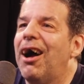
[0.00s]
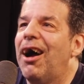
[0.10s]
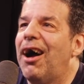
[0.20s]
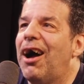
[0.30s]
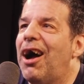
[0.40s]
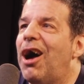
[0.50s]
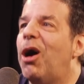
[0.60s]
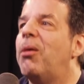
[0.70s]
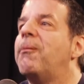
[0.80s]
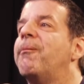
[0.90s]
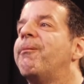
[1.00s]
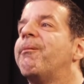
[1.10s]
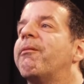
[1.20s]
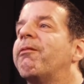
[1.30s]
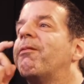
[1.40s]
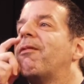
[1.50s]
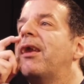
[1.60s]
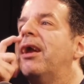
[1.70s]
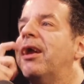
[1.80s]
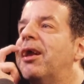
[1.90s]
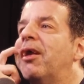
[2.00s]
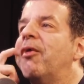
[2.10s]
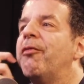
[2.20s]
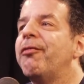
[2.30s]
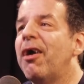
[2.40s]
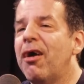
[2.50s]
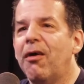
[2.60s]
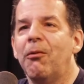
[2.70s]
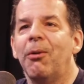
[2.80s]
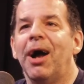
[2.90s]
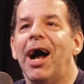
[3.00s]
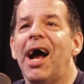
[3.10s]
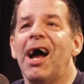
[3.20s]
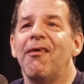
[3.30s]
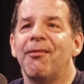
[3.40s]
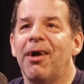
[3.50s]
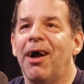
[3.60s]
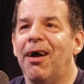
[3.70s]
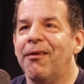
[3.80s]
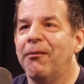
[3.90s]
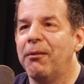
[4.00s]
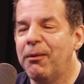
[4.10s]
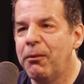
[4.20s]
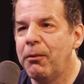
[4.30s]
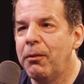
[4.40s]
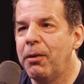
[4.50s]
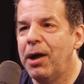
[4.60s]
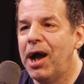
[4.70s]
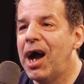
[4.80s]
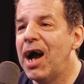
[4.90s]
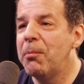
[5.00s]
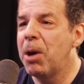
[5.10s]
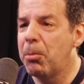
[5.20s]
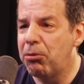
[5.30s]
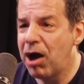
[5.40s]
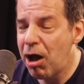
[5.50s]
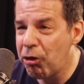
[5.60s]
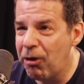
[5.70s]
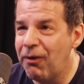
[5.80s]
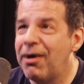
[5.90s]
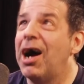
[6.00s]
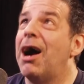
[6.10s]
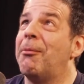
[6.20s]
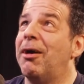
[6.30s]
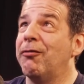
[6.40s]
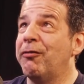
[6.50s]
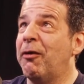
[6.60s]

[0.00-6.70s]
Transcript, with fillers: Um, so I have uh, I have my brother on my show